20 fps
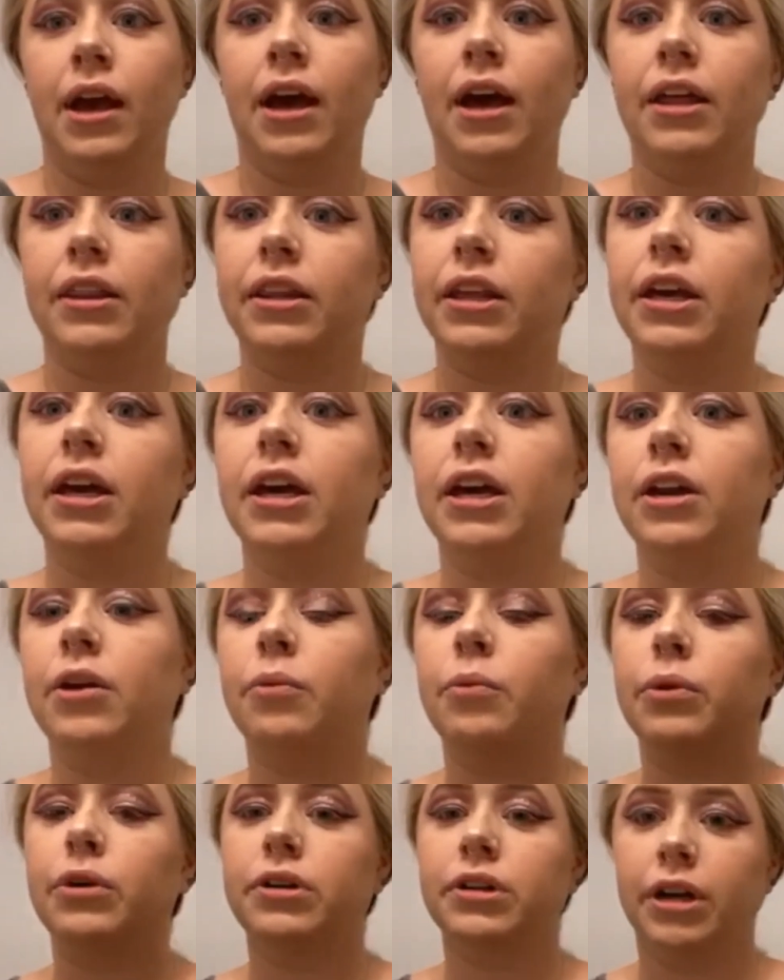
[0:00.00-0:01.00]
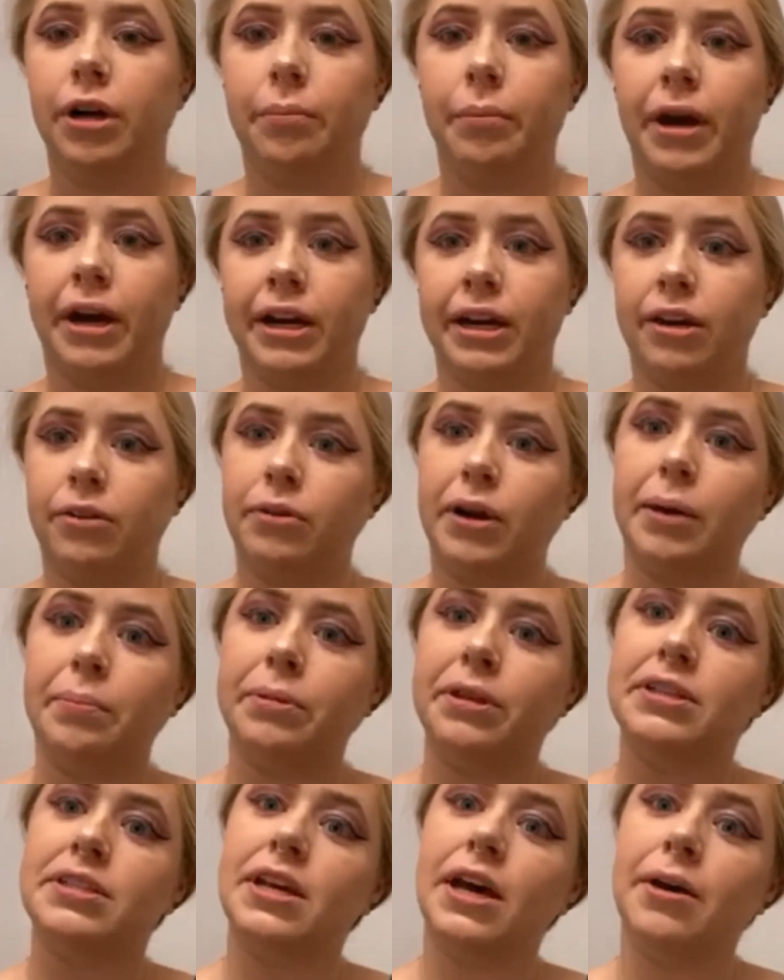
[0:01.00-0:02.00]
and then we'll come back and wrap
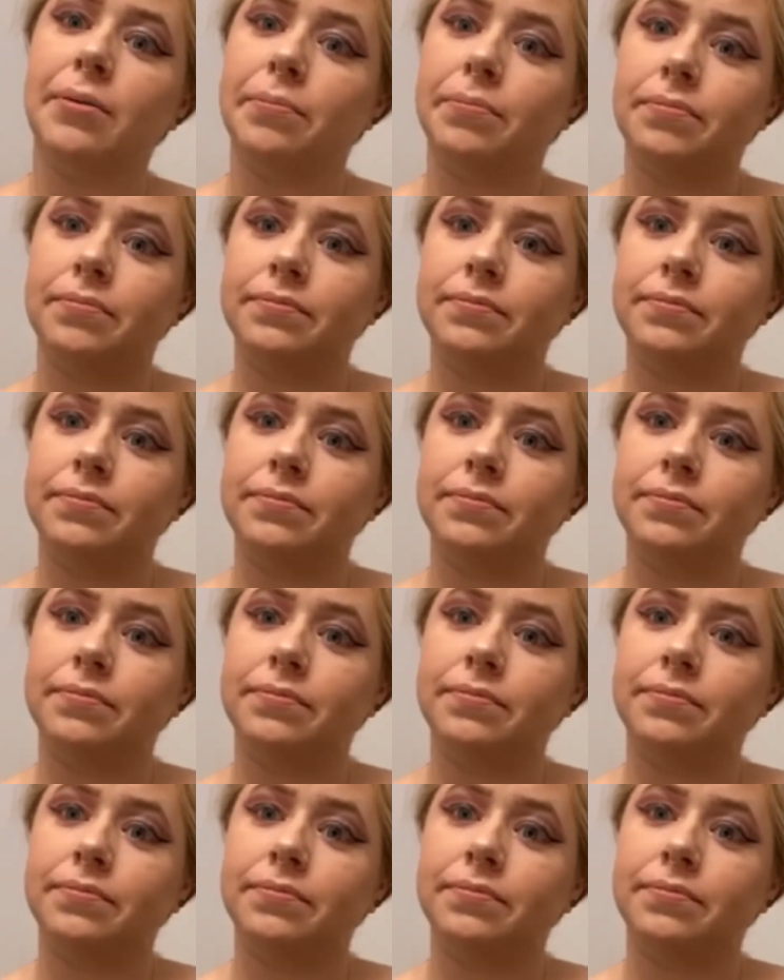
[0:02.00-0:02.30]
this up.